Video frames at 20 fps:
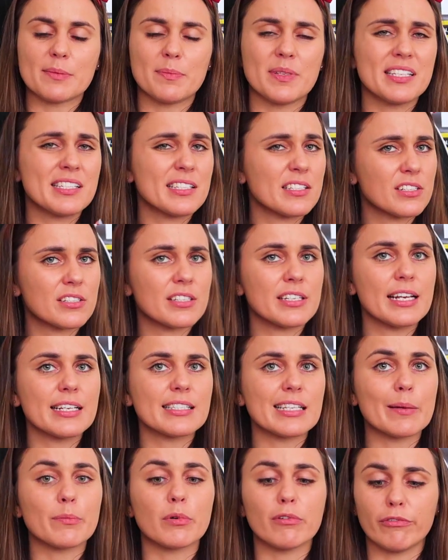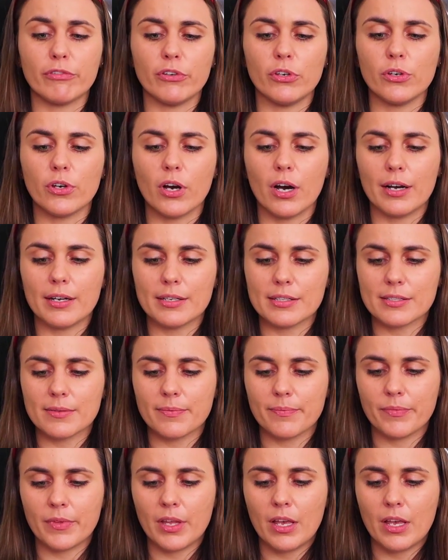but this is just an example for you guys.